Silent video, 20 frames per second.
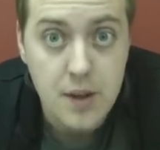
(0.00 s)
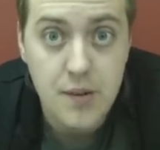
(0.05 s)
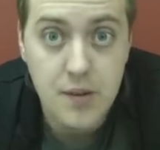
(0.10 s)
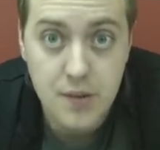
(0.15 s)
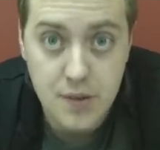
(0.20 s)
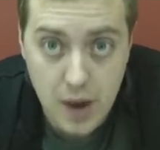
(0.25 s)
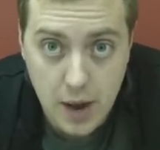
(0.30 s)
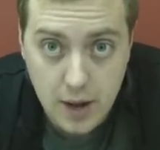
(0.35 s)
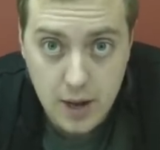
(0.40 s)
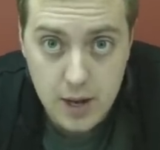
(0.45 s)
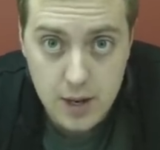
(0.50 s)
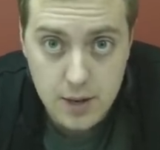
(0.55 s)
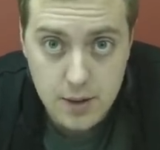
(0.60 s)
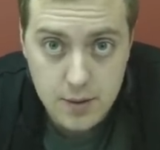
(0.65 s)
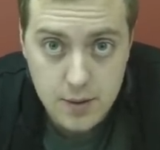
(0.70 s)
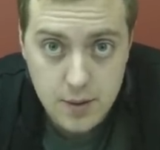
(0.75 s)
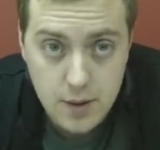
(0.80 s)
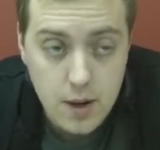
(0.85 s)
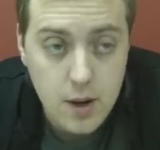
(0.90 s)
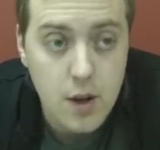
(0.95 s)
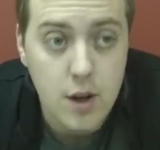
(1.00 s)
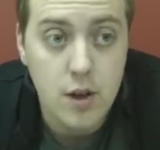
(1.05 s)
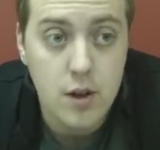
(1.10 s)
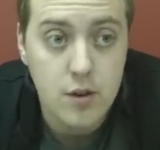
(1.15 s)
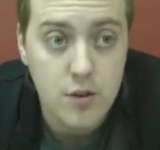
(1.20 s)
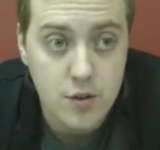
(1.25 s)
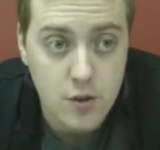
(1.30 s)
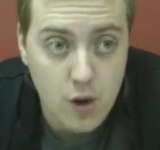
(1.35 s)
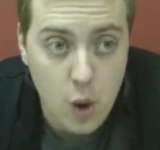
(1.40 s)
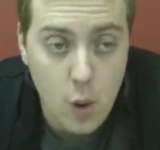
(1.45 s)
Second,
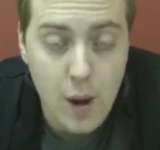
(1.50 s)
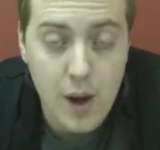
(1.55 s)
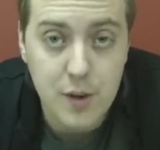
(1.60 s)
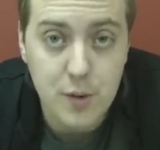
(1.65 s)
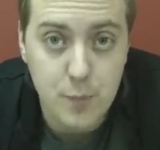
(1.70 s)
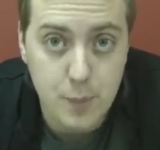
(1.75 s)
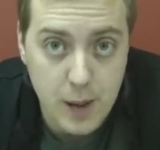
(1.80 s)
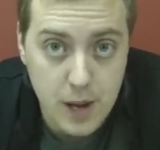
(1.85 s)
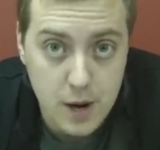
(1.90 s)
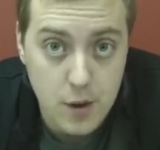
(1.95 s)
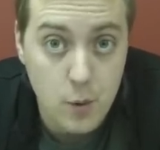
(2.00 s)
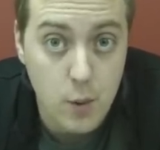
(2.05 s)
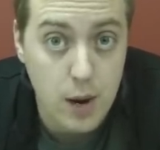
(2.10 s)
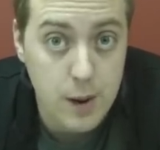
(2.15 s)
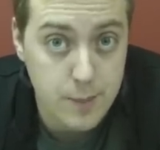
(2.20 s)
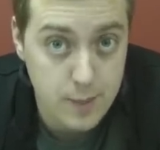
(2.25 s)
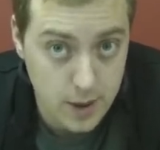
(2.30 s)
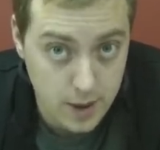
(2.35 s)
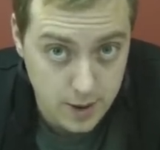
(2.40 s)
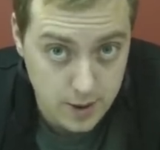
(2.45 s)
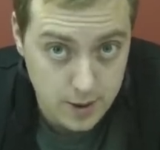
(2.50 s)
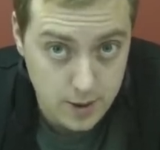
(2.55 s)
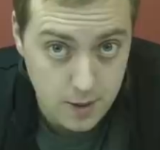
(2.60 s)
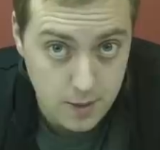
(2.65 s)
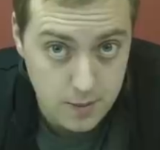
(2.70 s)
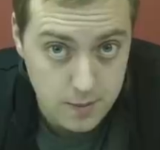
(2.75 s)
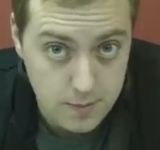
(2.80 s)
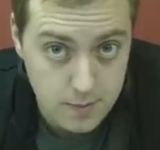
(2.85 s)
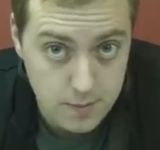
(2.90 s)
so has Beta Ray Bill.